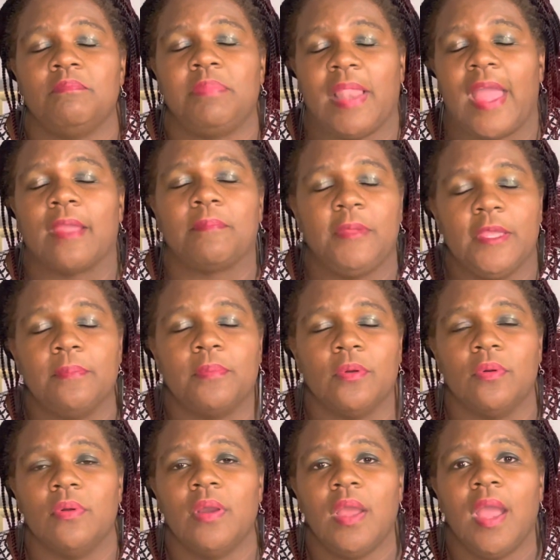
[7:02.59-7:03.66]
Black
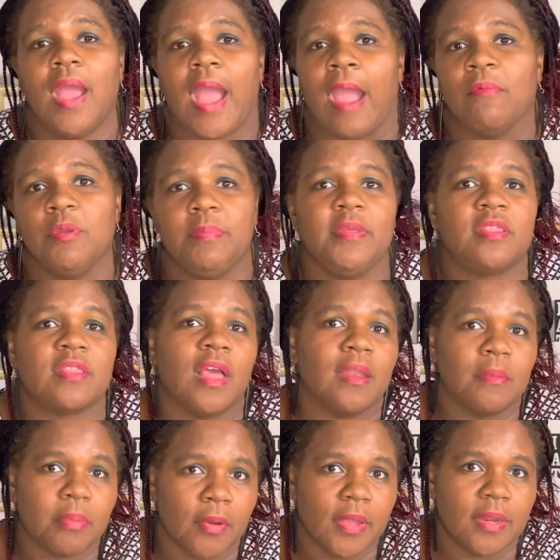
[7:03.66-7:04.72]
people, I would be
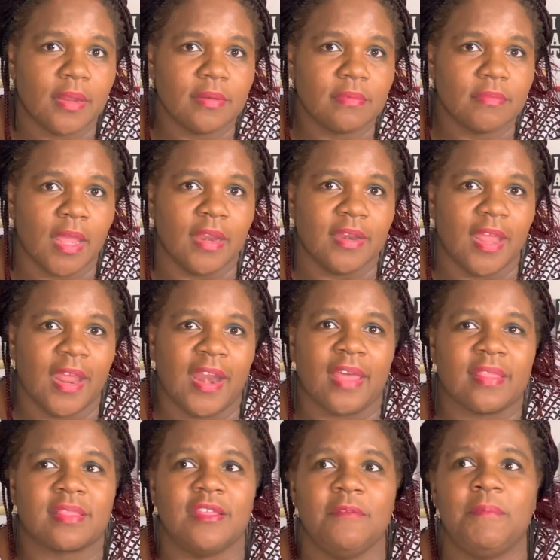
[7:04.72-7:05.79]
celebrated. And I
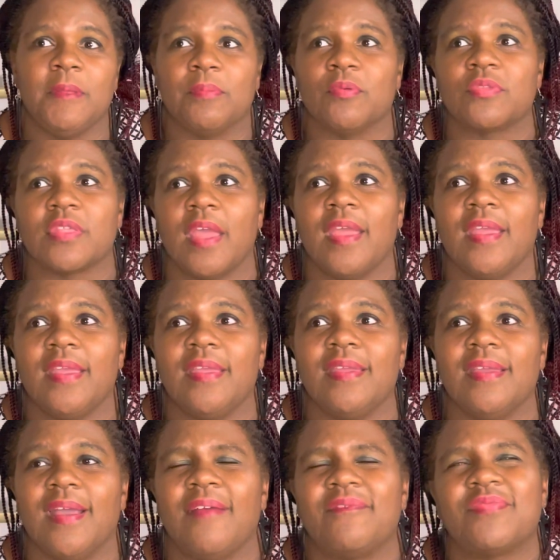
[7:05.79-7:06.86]
see people
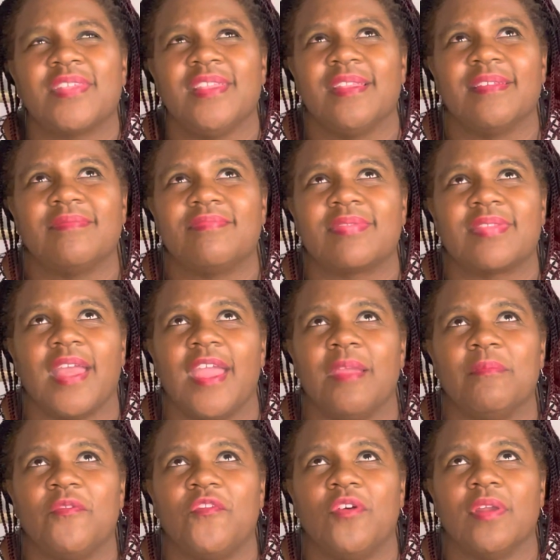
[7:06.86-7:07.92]
say, I've seen a saying
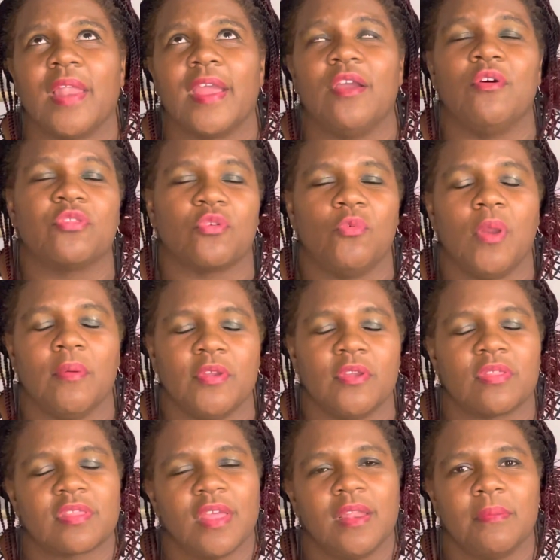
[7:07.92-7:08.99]
before, like, go somewhere where you're
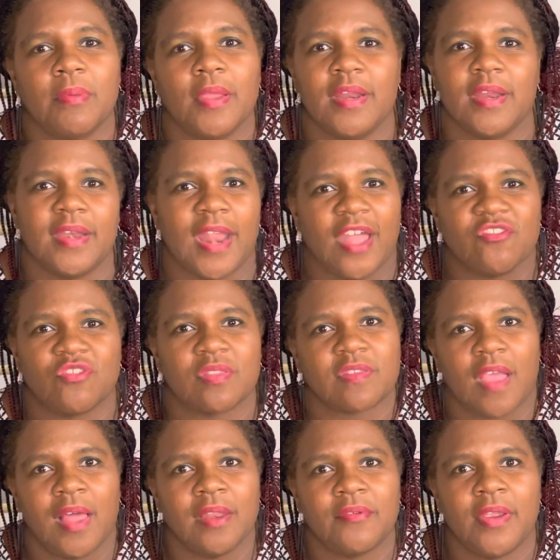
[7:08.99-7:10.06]
celebrated, not just
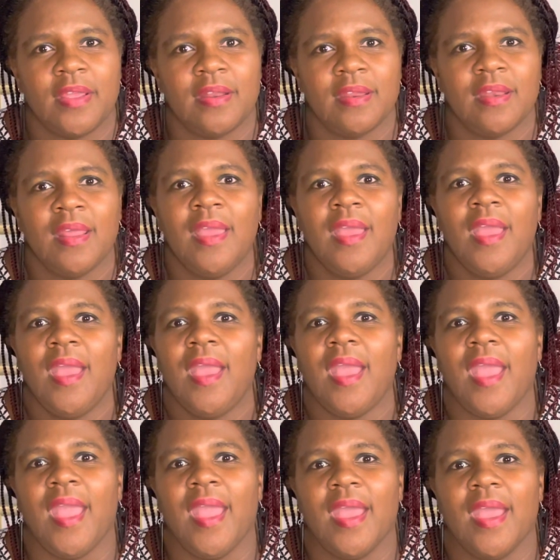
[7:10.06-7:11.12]
tolerated.
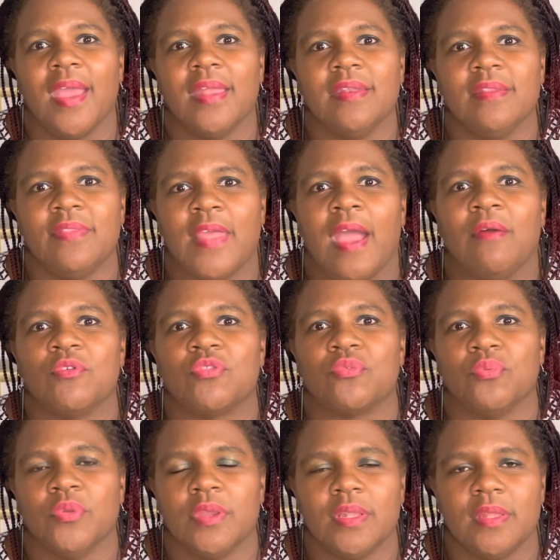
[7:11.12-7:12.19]
And that was
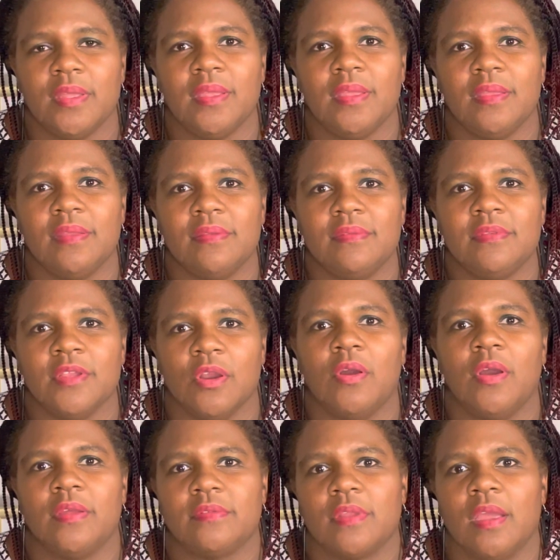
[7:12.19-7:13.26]
really,
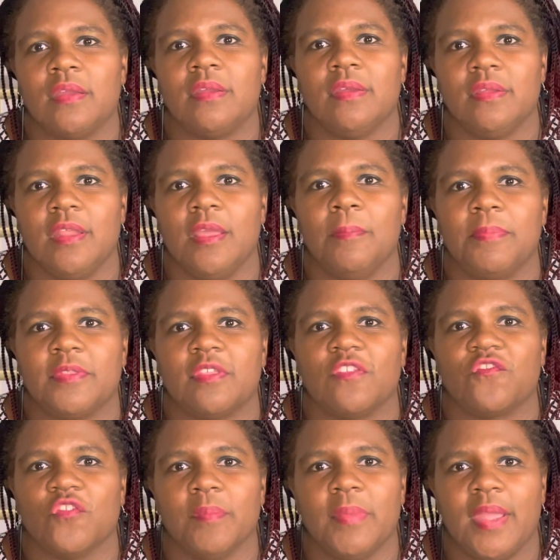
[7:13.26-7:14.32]
a good impetus
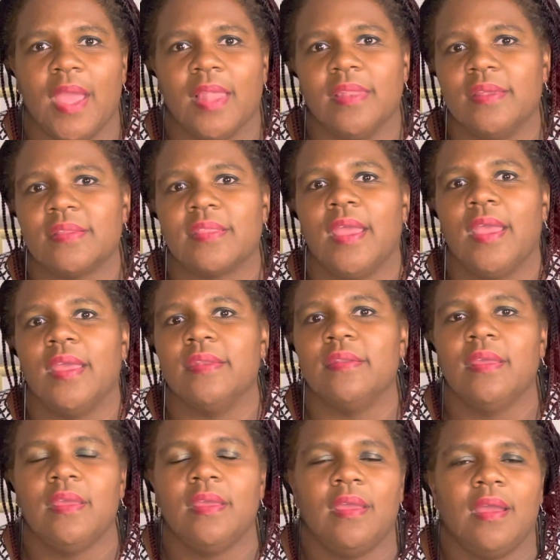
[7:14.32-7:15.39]
for me. I looked at
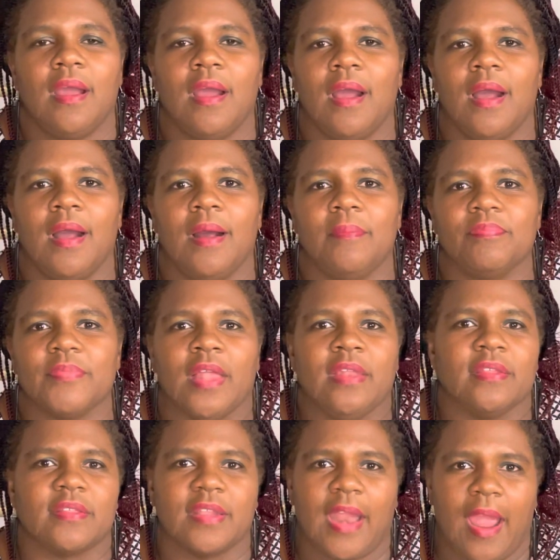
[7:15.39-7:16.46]

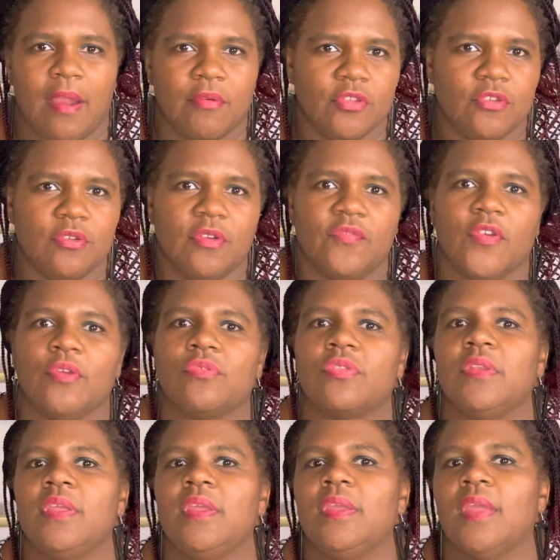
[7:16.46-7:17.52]
Howard
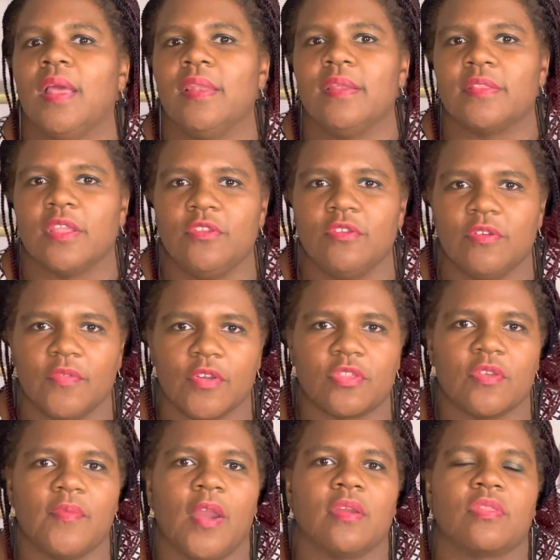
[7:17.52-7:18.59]
University. I looked at
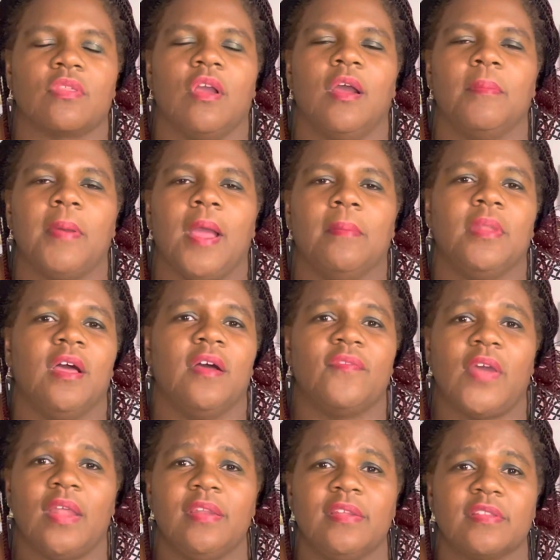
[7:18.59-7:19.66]
University of Arkansas at Pine Bluff.
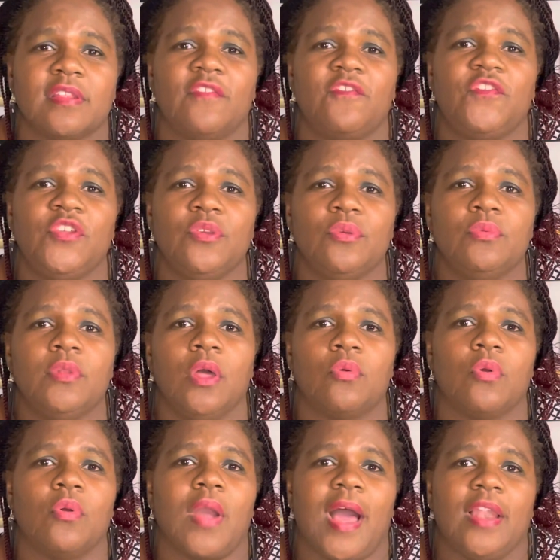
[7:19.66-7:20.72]
I looked at a few
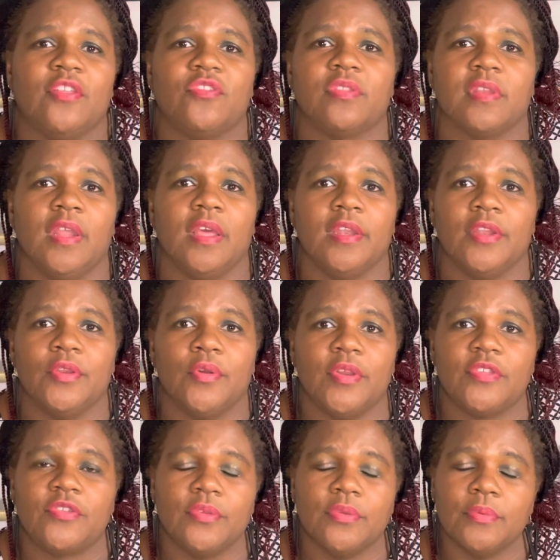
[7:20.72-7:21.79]
local colleges in
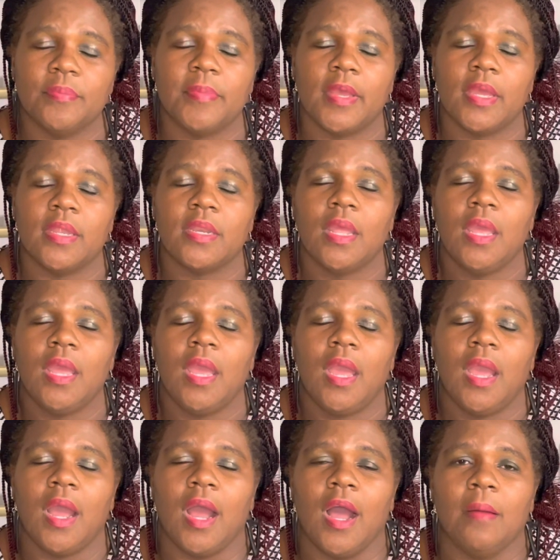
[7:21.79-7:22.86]
Illinois too. But
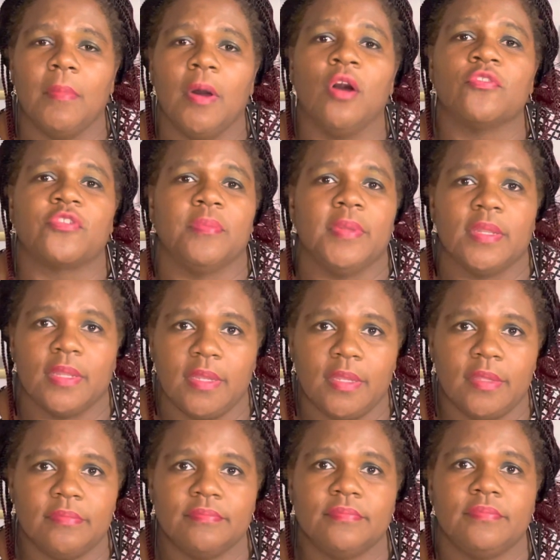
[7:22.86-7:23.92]

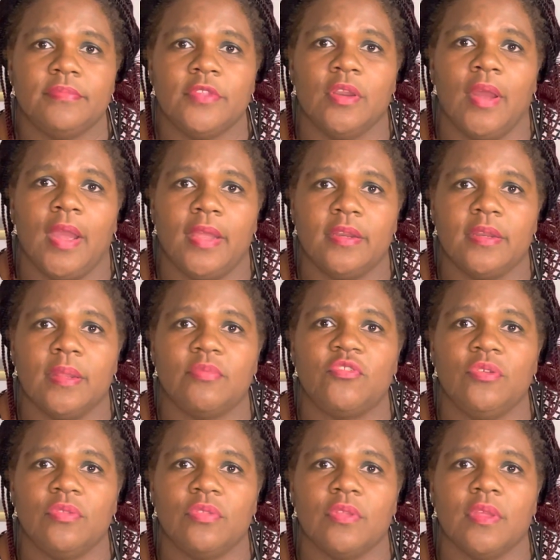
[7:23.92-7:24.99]
ultimately, I ended up
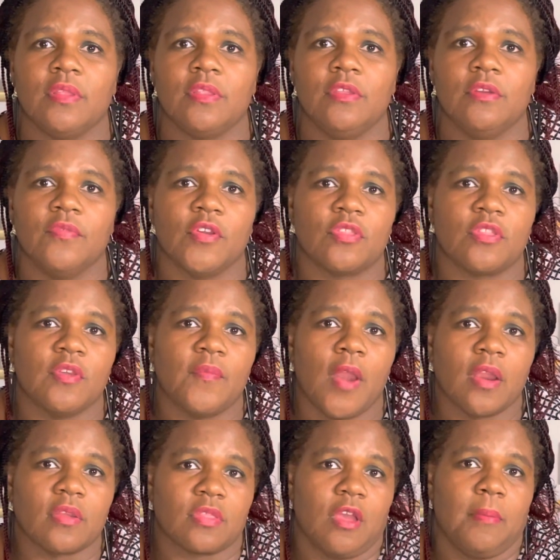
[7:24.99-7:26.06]
choosing the University of
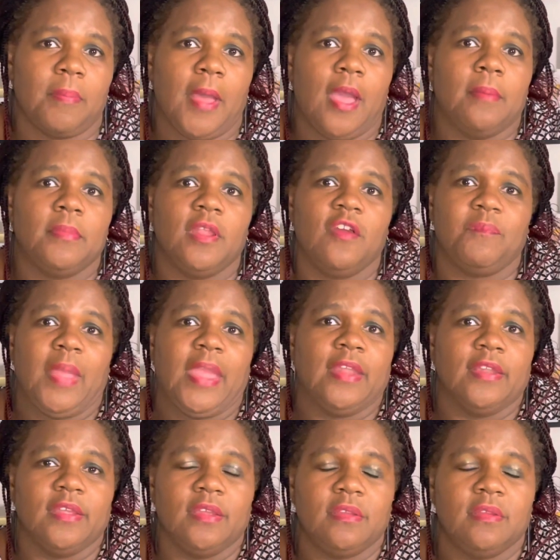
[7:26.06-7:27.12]
Arkansas at Pine Bluff,
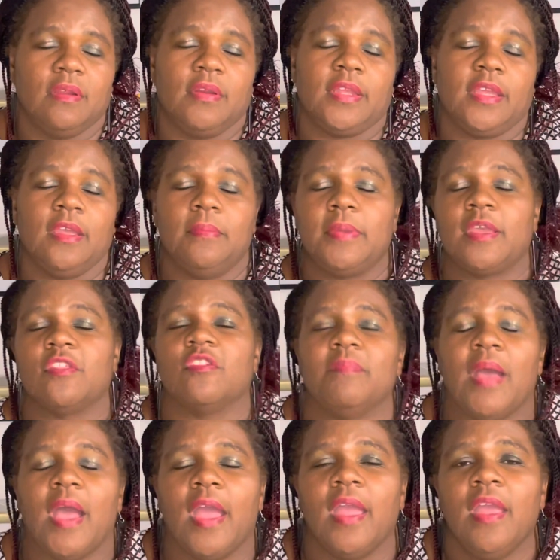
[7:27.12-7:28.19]
mainly, again, because of
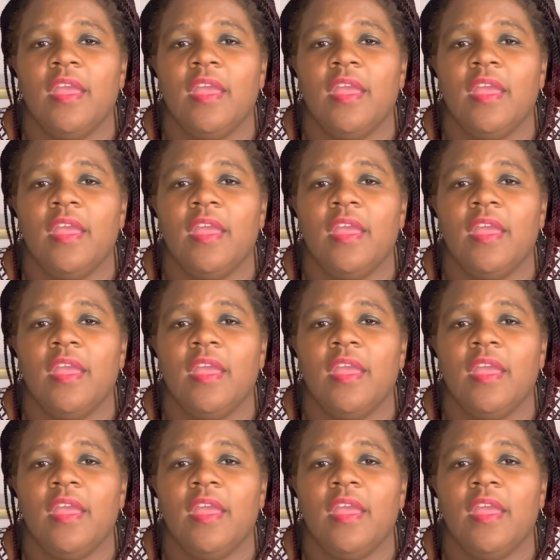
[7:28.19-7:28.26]
my